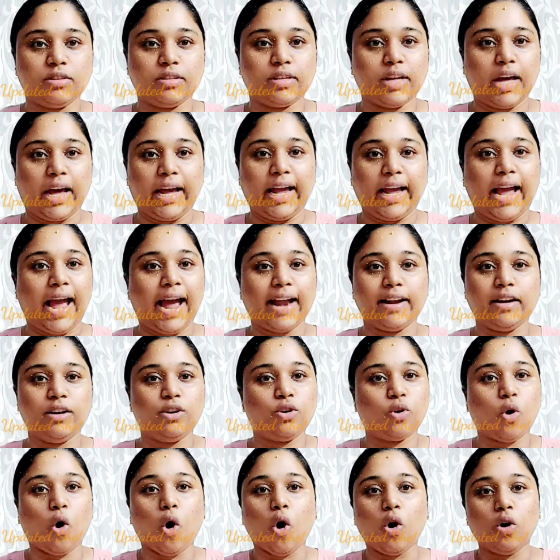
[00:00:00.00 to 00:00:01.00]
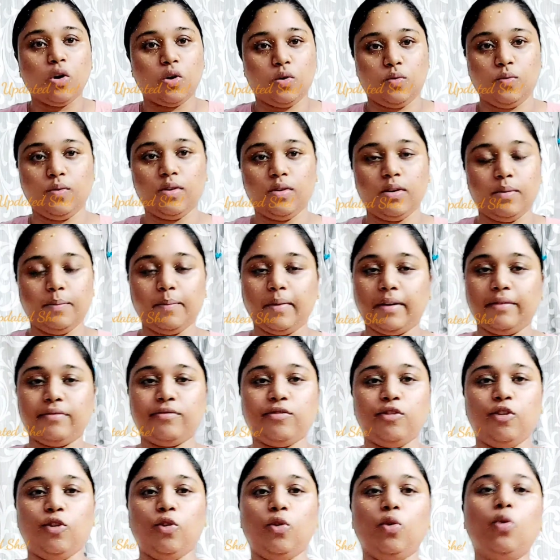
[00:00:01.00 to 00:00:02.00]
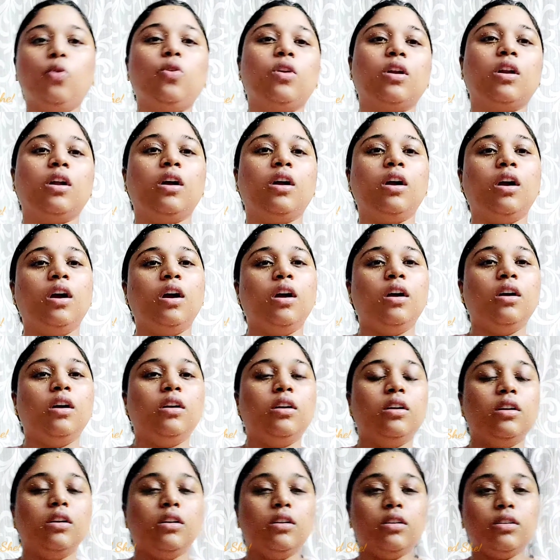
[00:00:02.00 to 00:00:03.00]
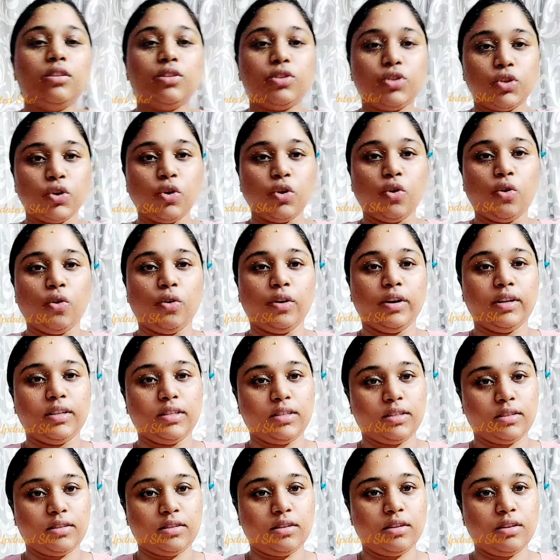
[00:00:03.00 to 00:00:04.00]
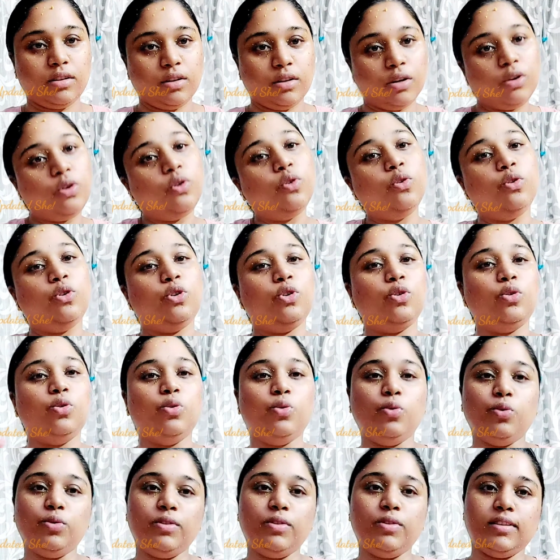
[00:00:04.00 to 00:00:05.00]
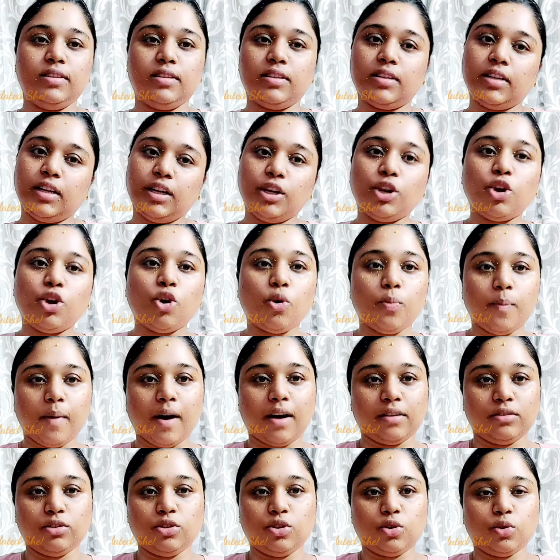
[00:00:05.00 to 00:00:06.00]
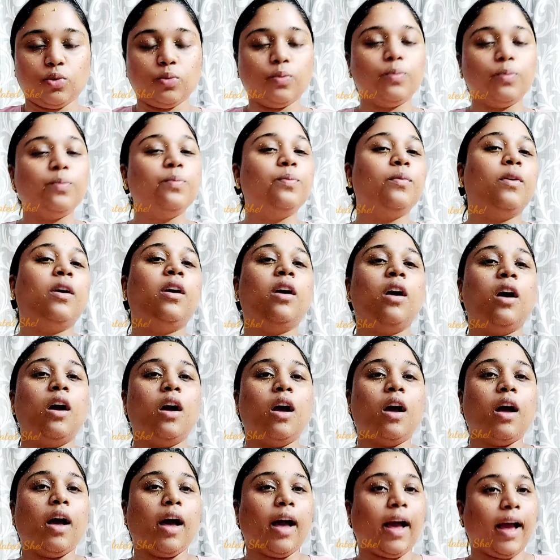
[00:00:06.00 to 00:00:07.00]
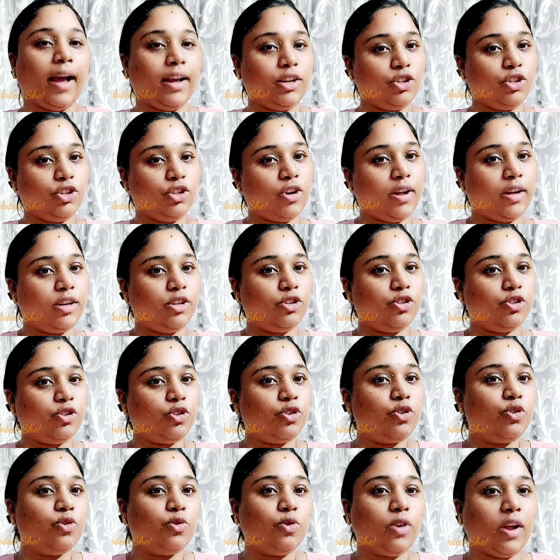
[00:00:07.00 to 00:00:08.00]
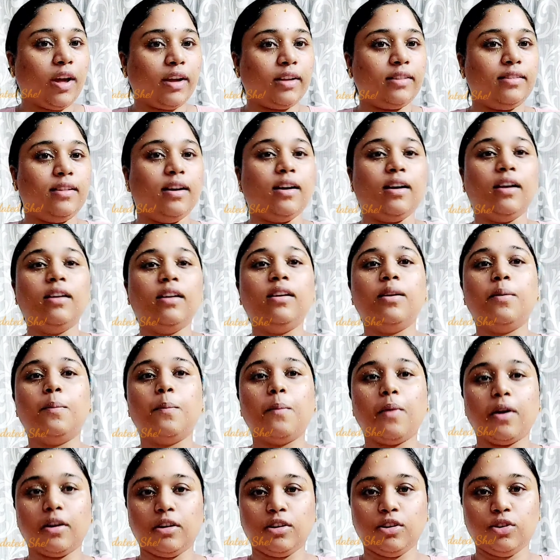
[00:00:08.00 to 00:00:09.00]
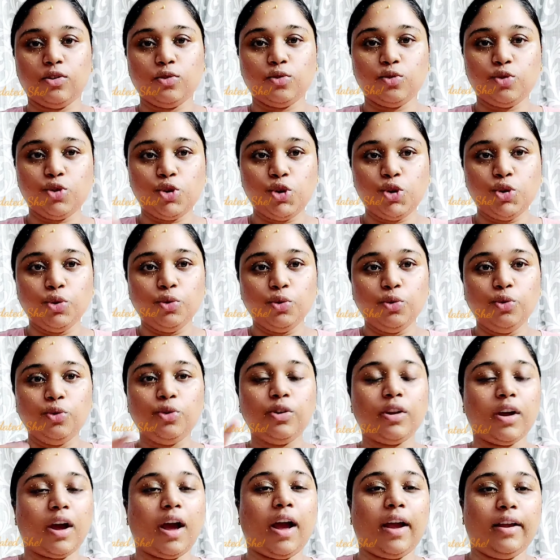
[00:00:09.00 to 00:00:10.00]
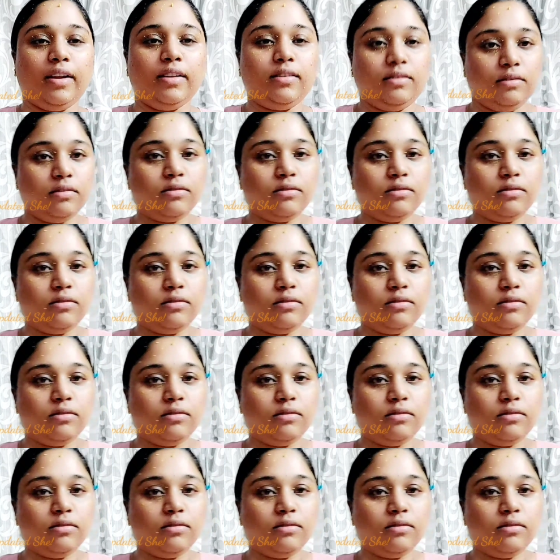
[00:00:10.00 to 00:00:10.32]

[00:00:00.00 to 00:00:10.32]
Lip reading: I add it all over my floor, so it's good to do this in your bathroom. Actually, I used to do like that, but to shoot I